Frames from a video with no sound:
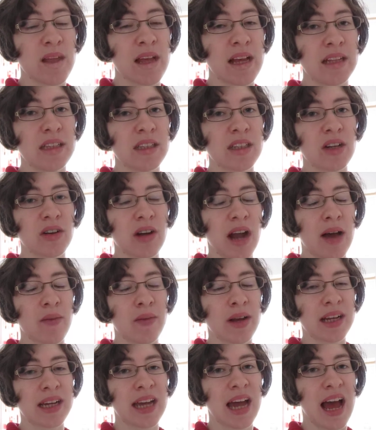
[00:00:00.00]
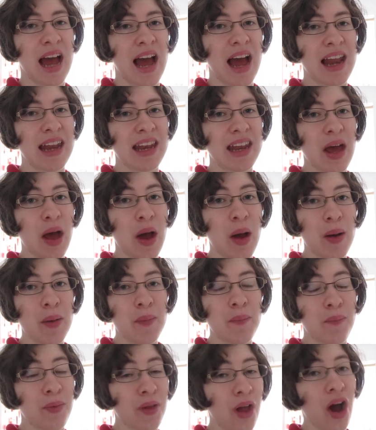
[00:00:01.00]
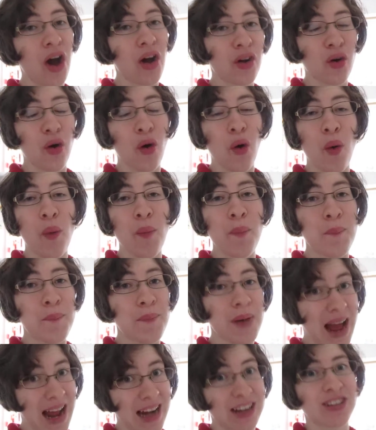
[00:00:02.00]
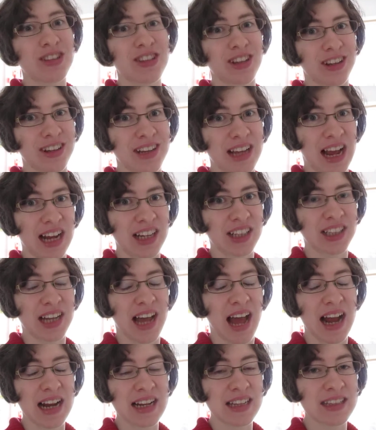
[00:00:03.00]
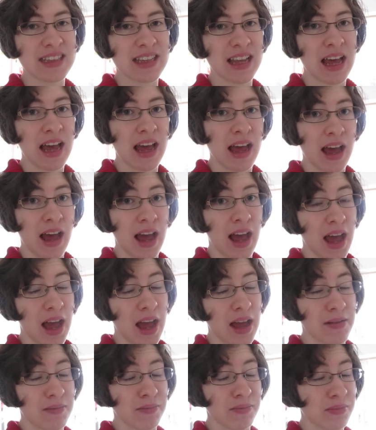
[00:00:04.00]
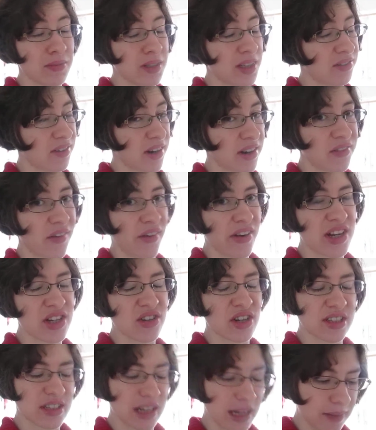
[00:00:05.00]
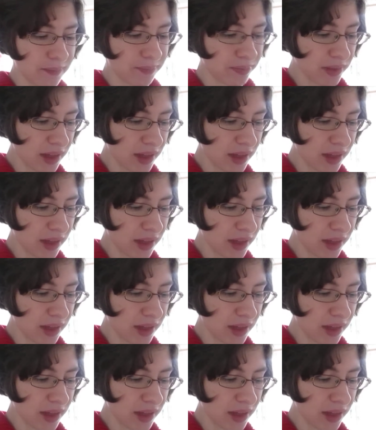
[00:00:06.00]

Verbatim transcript: Instagram can block or ban certain hashtags. Um, very very interesting.